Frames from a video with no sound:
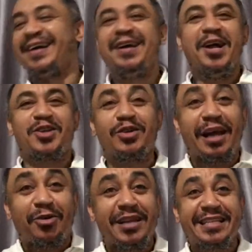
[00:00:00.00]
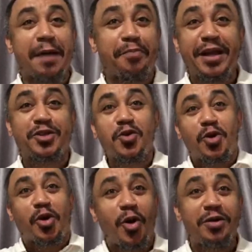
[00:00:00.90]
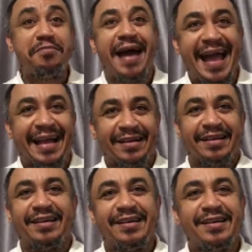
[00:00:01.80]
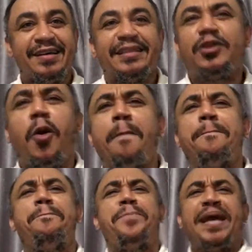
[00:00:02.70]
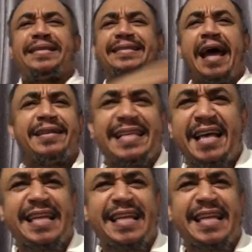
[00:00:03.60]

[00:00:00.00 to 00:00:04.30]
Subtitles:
So they're going to separate 2 grown men. They don't beat themselves